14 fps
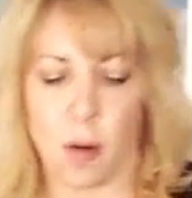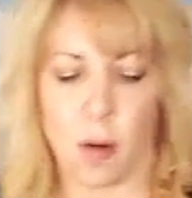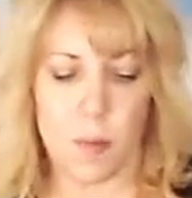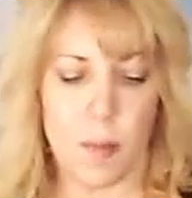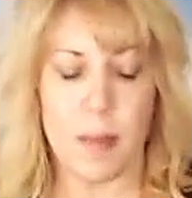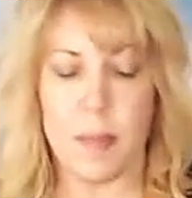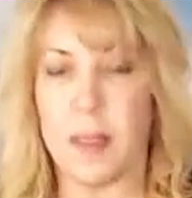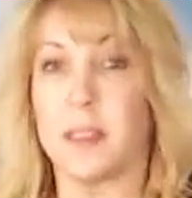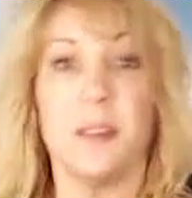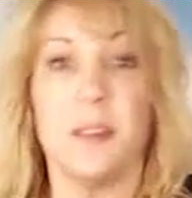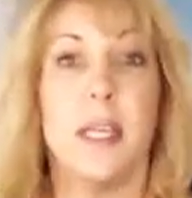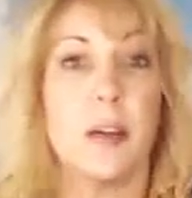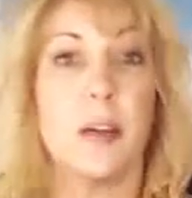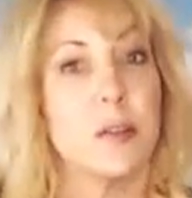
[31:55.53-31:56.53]
Or maybe
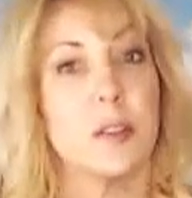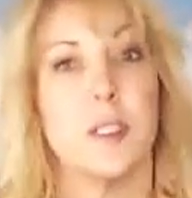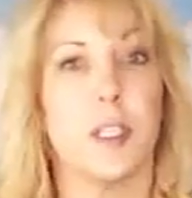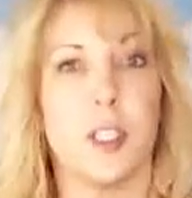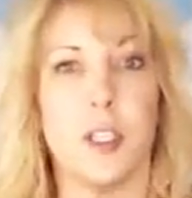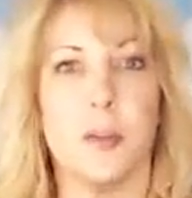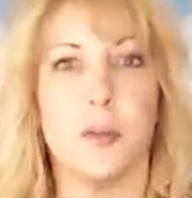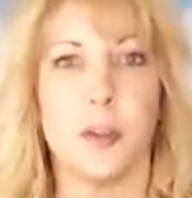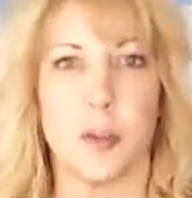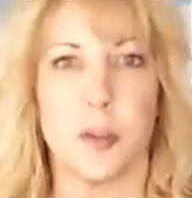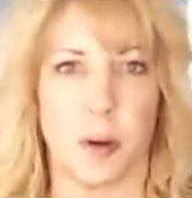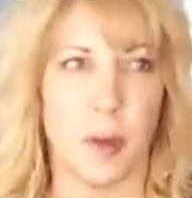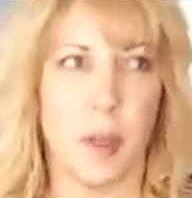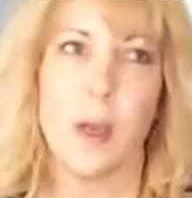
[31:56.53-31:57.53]
sneakers and a cute
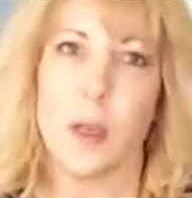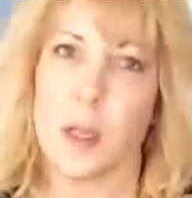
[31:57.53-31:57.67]
shirt.